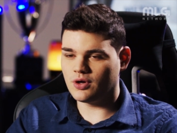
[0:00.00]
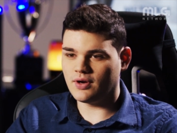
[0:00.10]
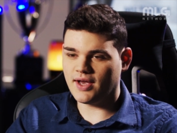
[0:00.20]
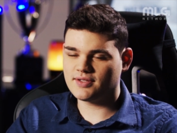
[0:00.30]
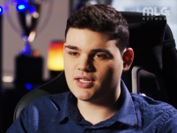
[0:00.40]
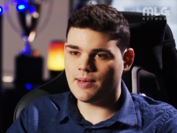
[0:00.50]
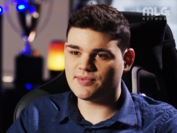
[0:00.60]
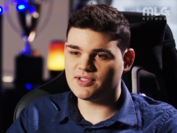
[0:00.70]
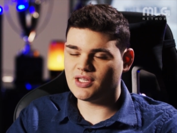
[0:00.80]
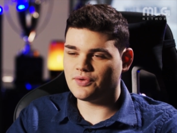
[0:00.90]
or go to X
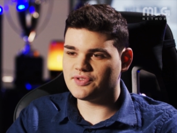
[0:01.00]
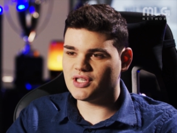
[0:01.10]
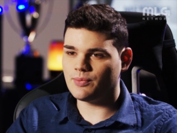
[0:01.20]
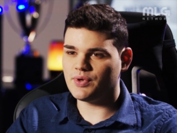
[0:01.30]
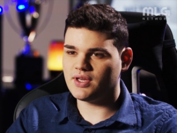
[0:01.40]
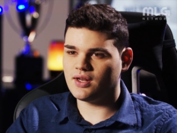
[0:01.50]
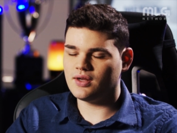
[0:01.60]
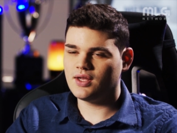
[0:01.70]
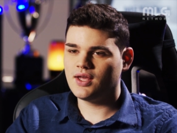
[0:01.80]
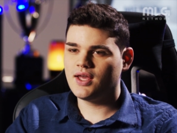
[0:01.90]
Games because they were the same
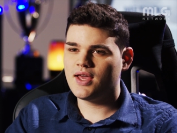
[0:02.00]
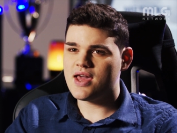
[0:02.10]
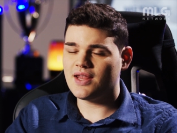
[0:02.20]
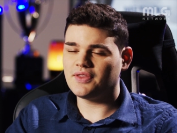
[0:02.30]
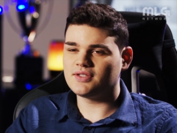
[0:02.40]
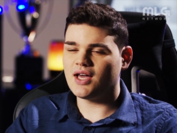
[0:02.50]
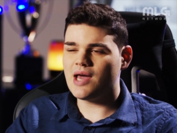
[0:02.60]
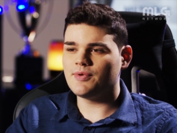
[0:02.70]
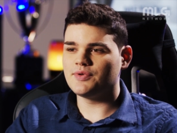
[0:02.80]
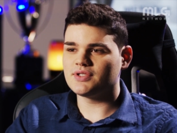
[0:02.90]
weekend. And at the
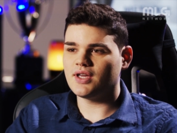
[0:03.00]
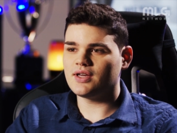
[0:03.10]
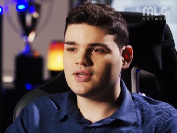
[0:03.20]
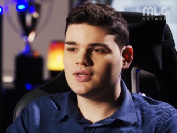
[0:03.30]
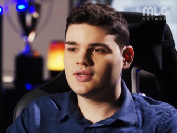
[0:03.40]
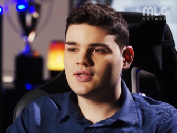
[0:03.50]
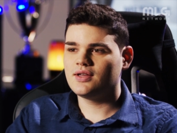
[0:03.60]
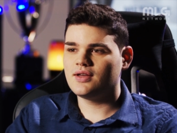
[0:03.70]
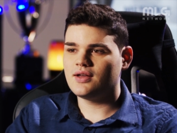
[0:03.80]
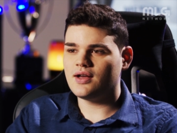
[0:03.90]
time, it was like
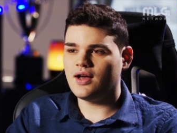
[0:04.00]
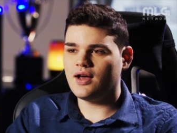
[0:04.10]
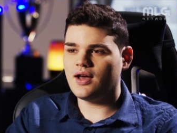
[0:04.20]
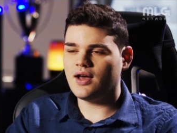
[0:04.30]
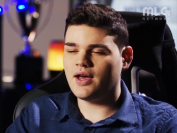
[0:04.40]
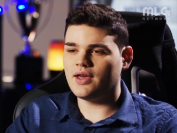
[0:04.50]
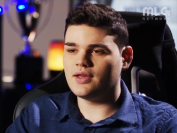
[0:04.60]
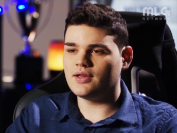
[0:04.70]
I